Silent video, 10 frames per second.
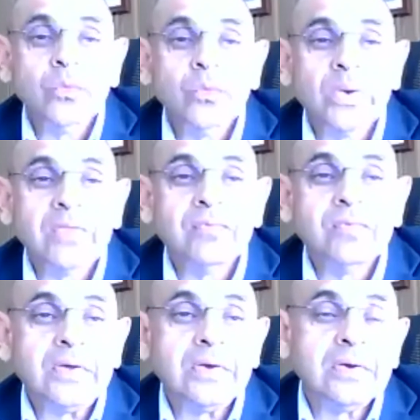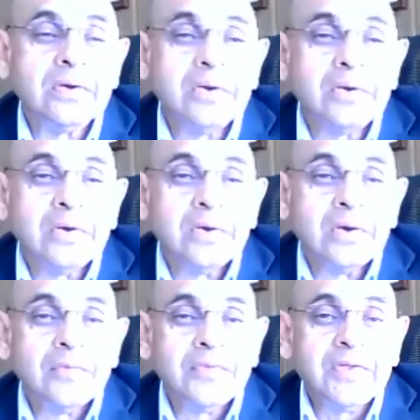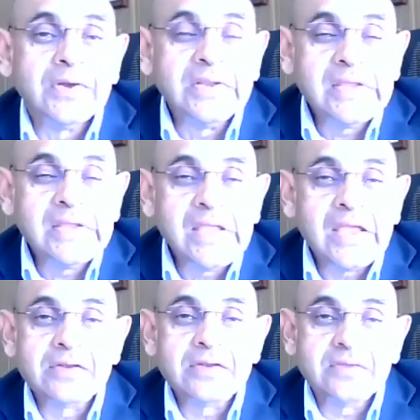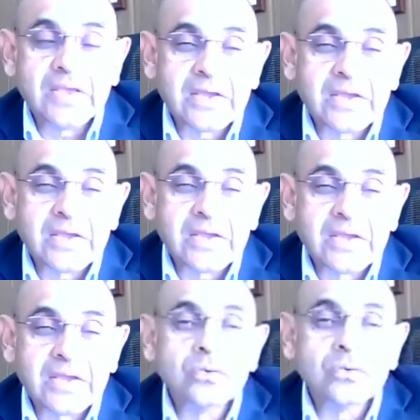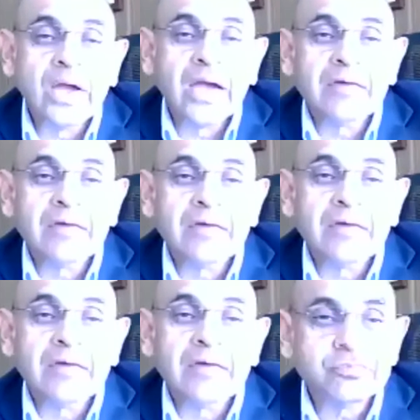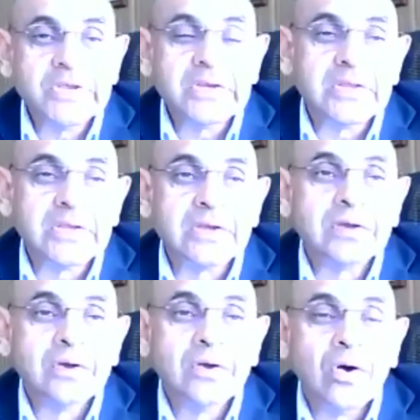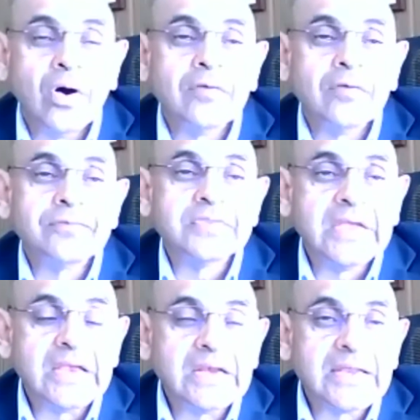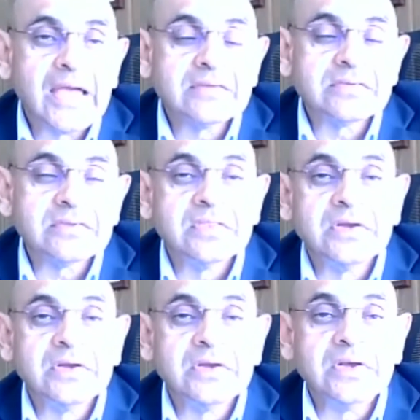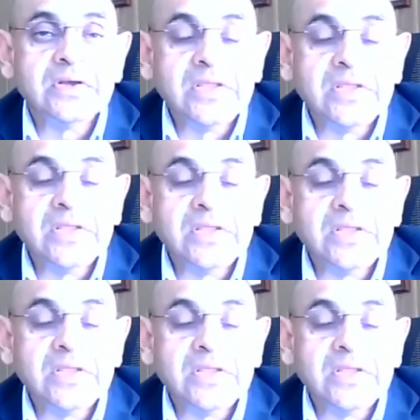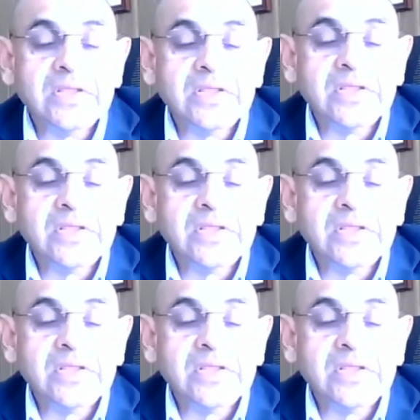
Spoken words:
with the D-8 secretariat to have the first meeting of think tanks in the D-8 countries.